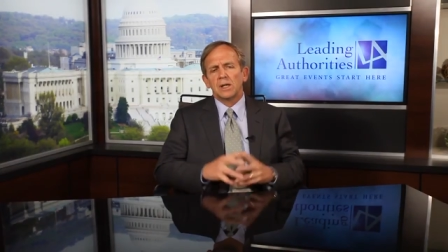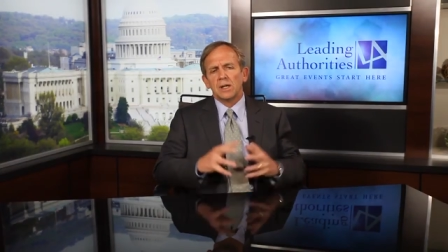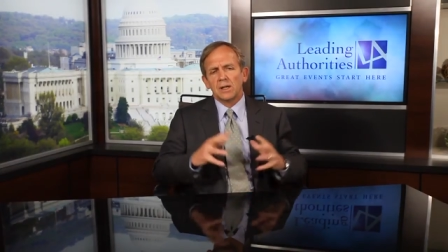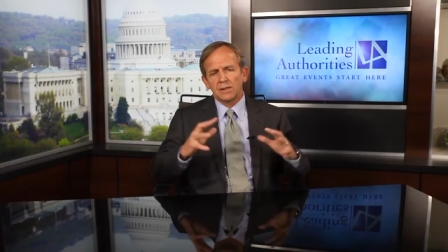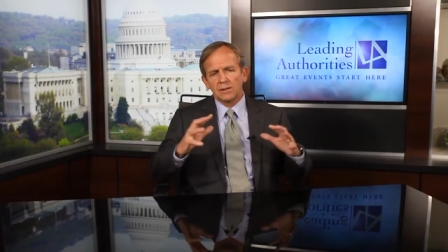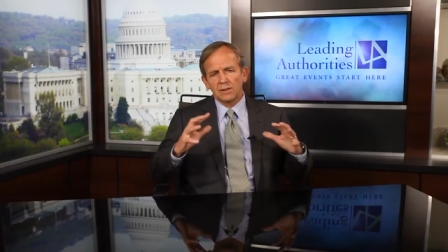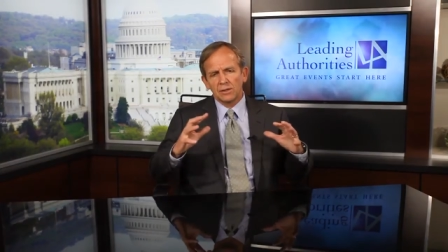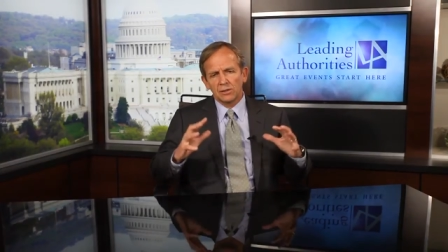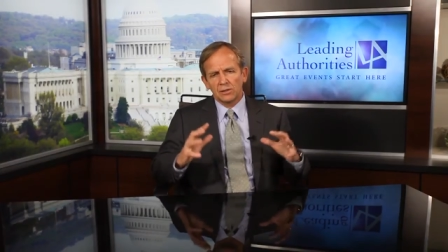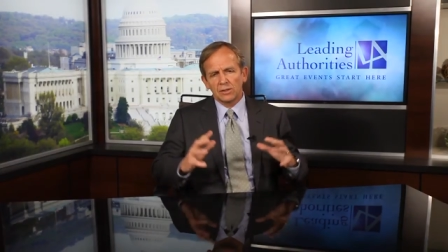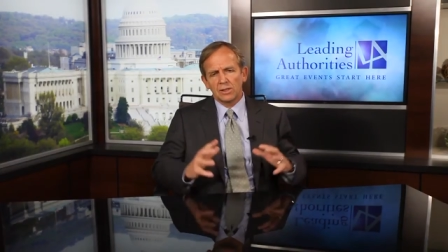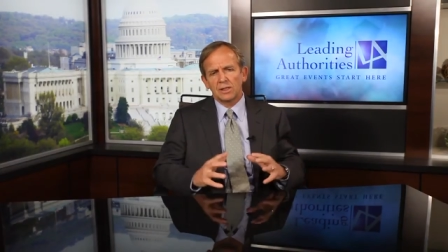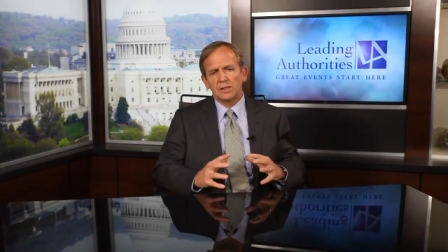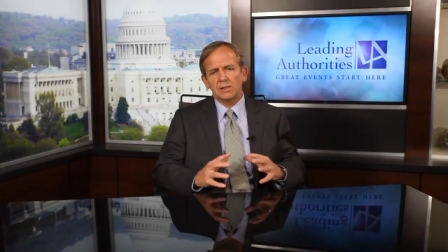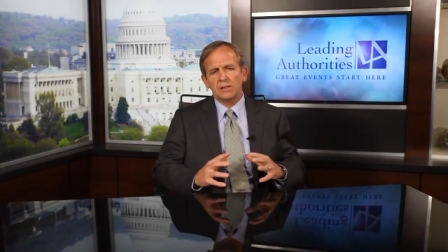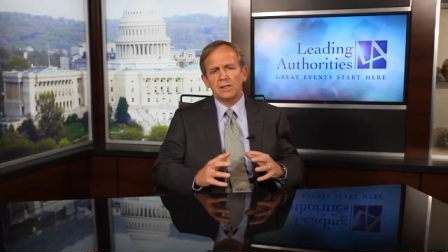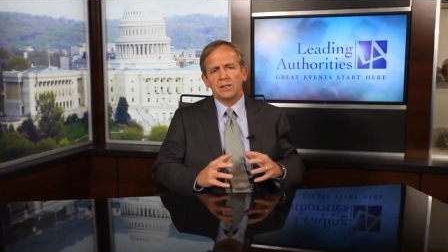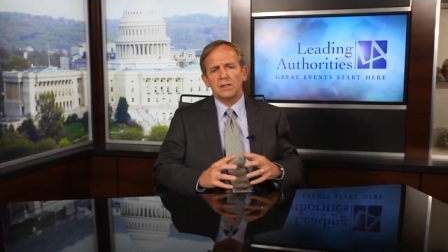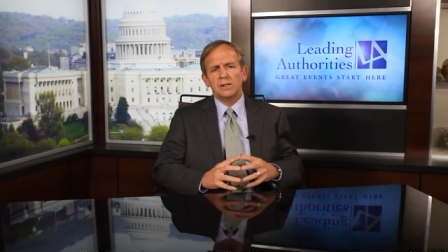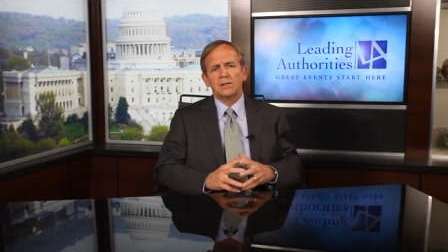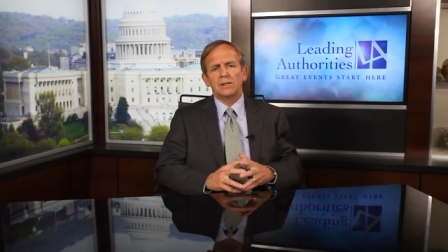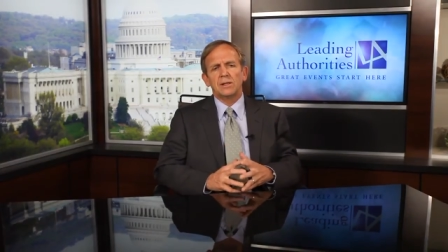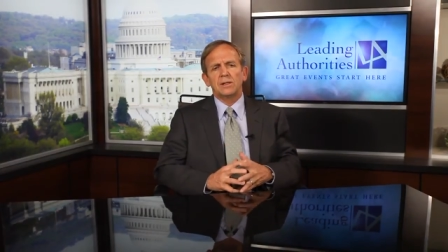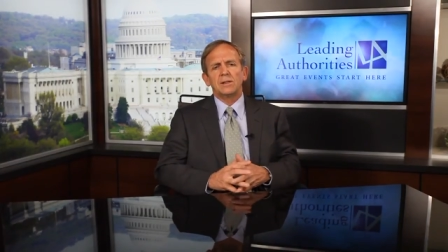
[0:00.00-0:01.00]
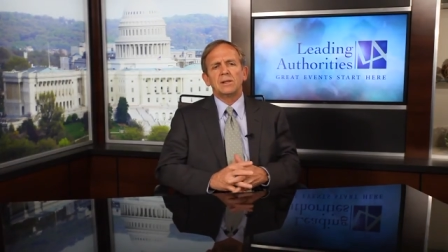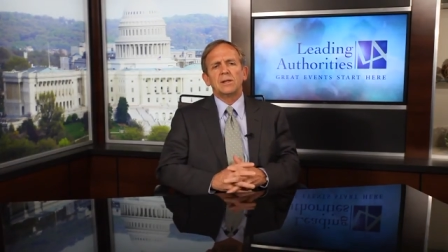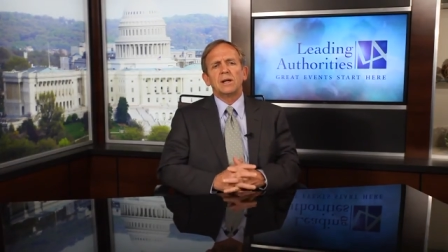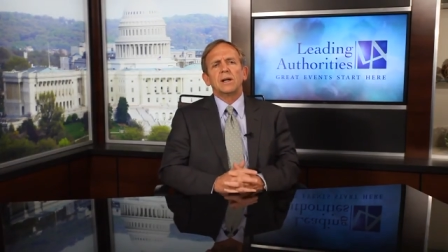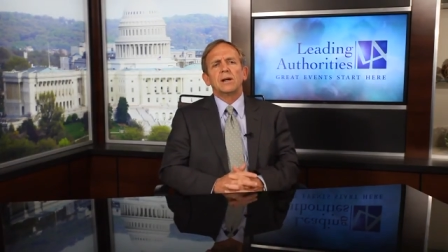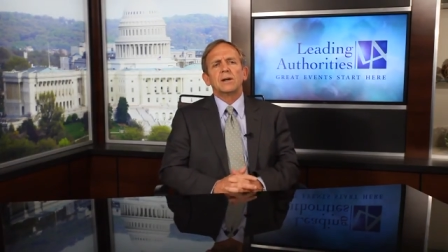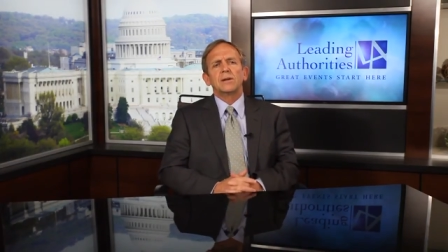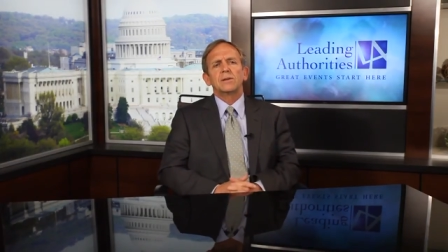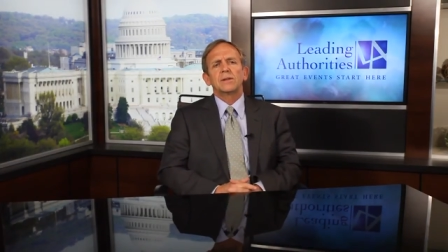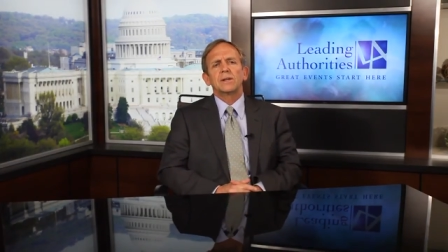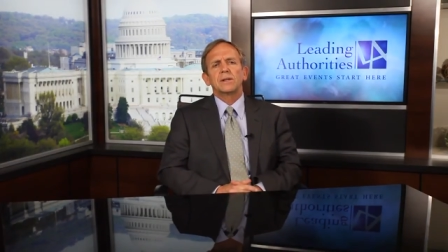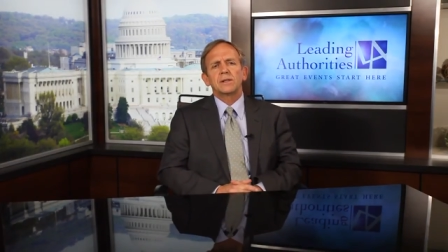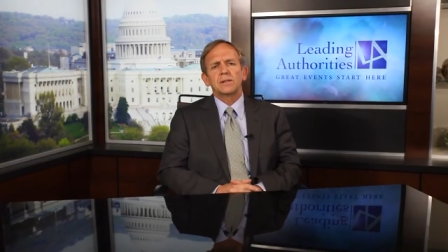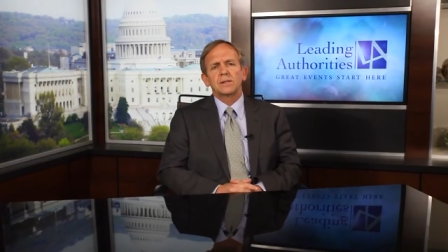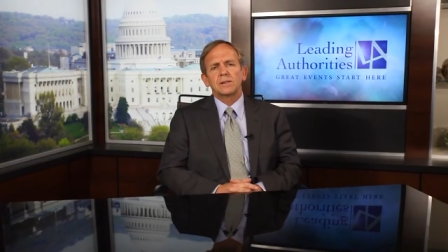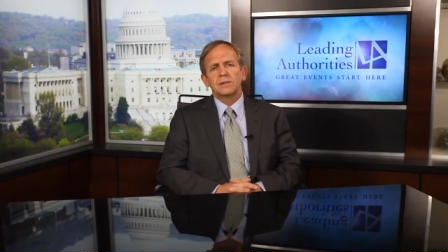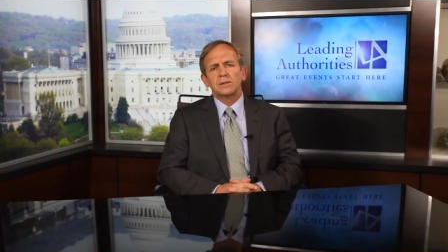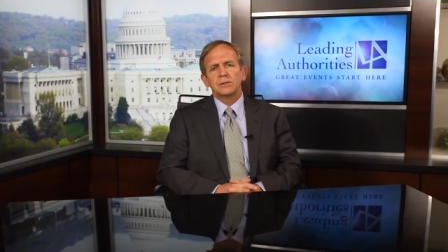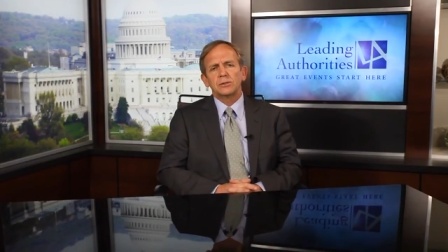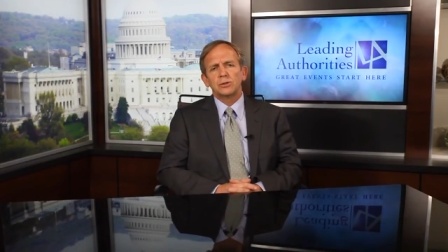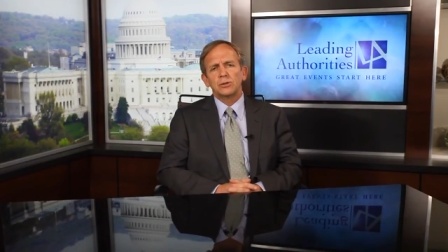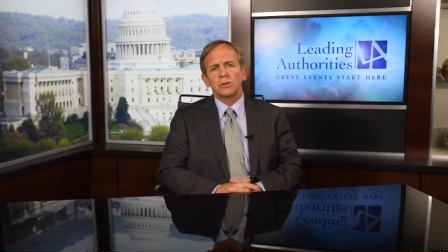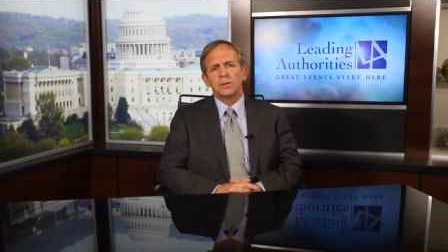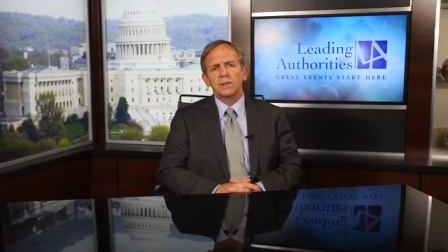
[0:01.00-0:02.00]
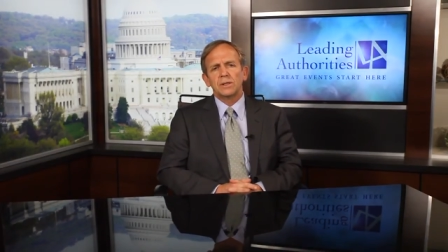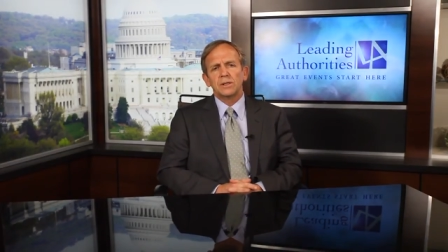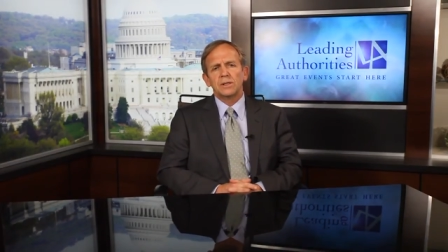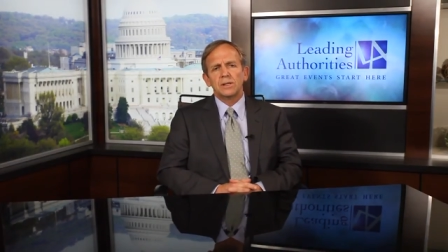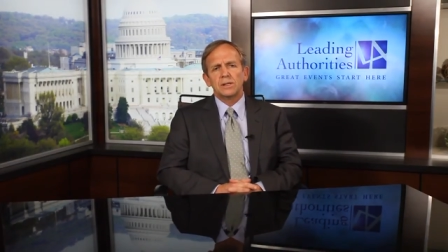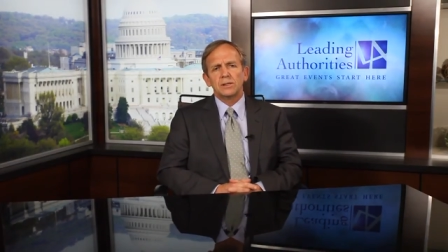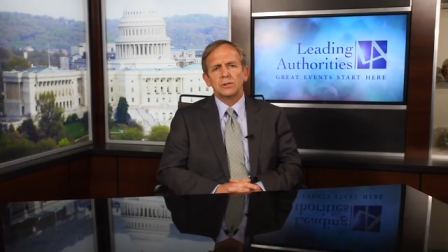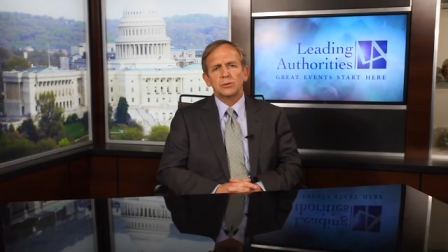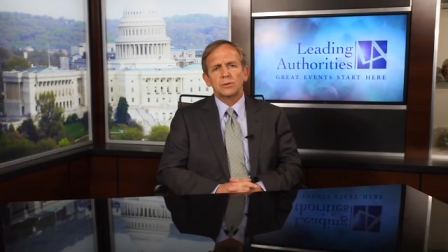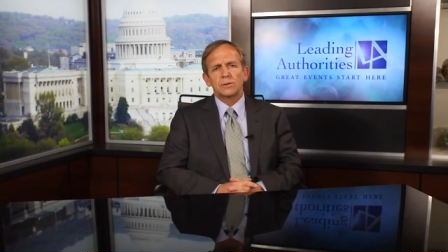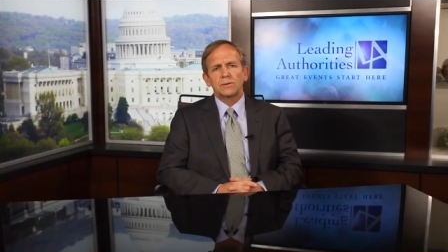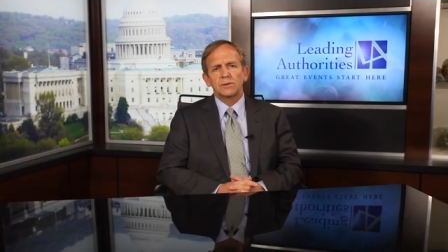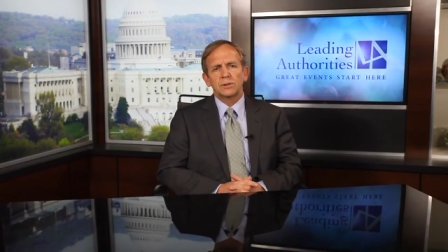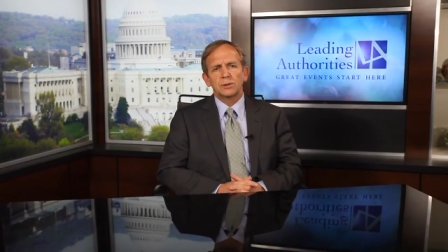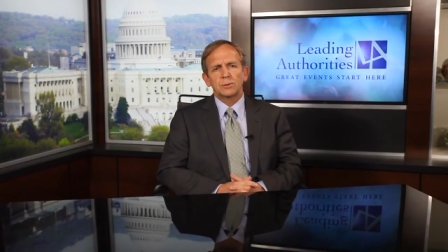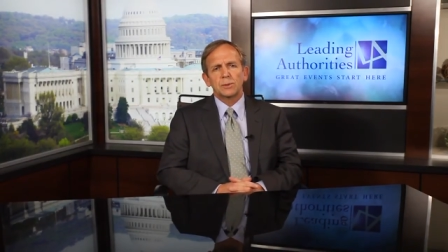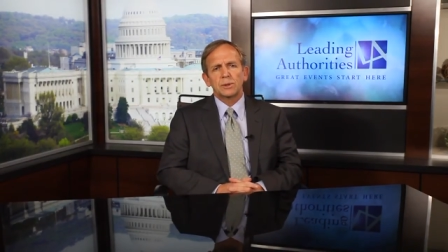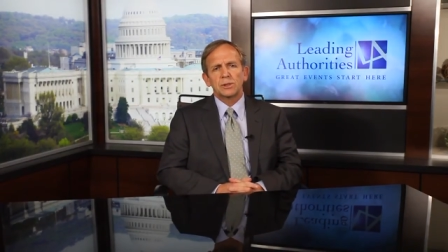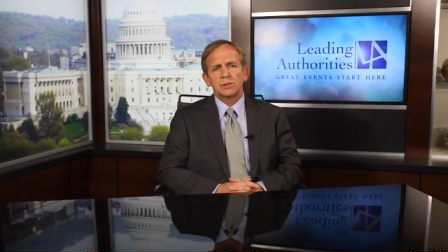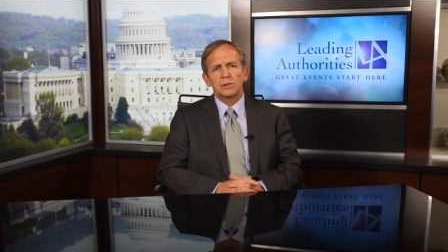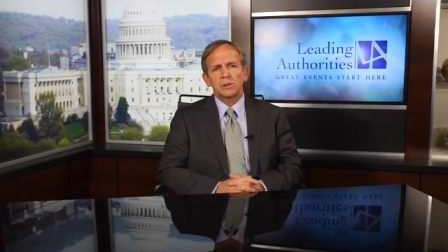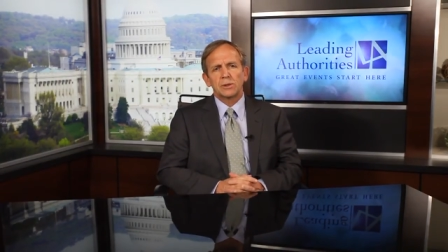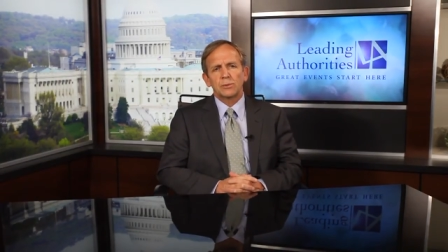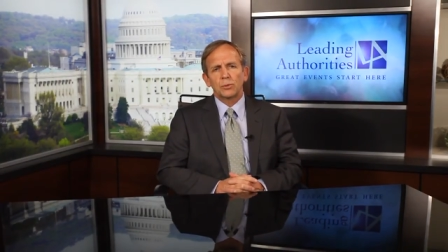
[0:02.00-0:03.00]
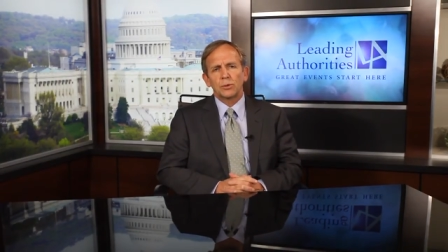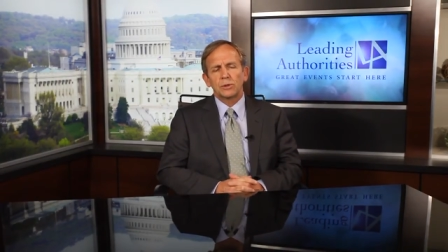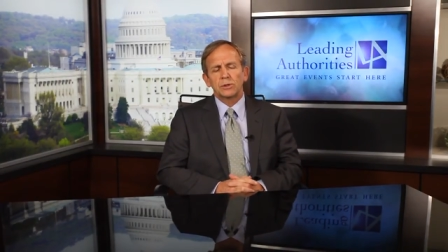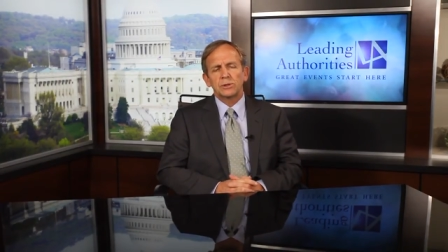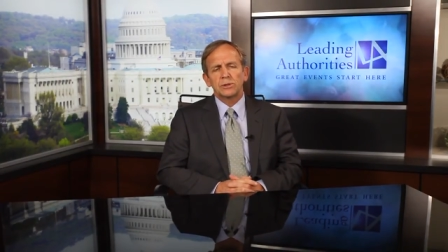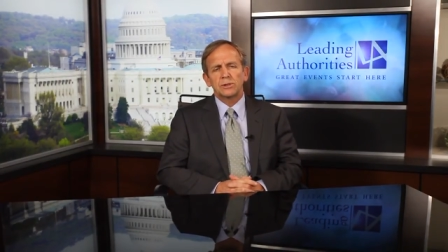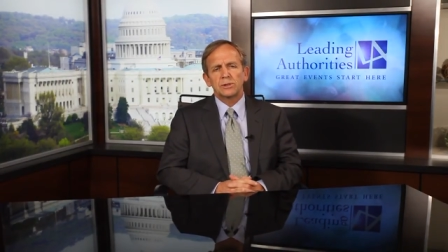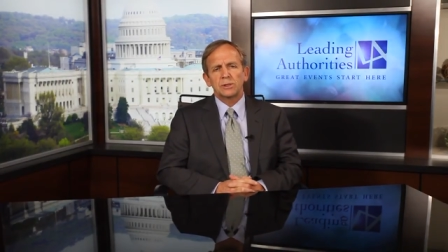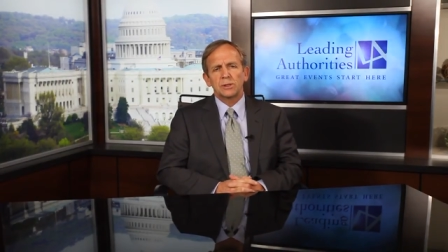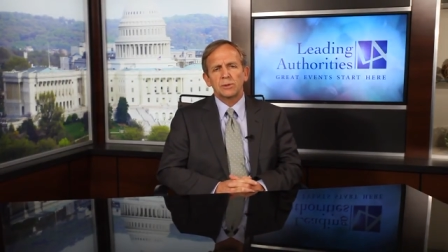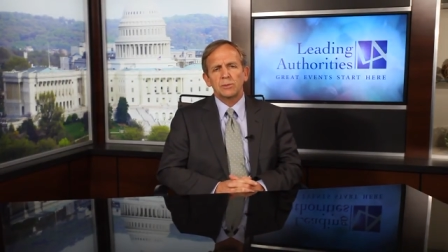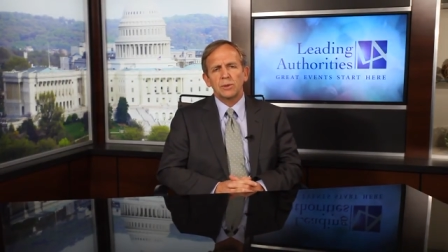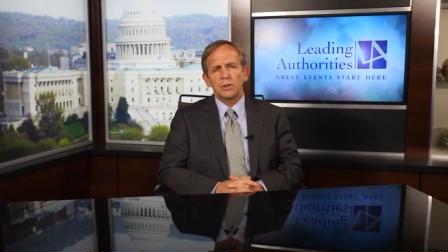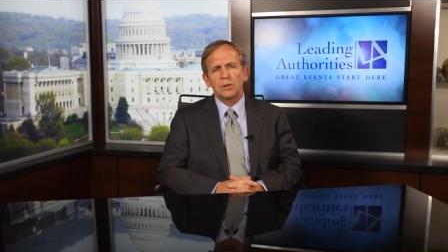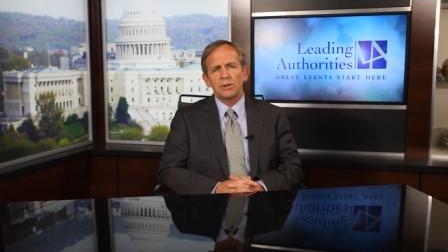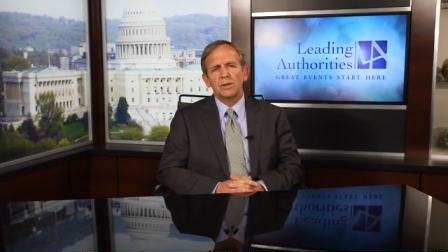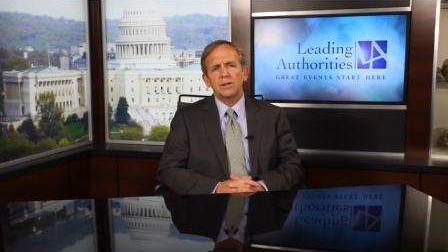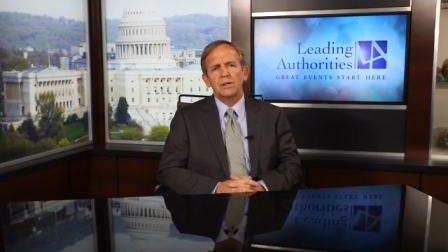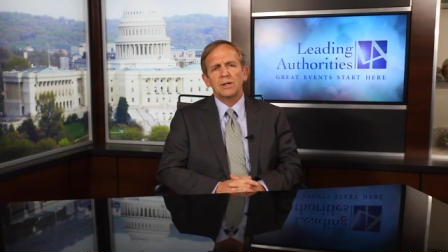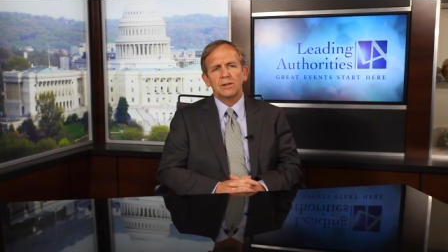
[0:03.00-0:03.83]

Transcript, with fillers: And then looking in and down, I think the joint nature of the special operations community,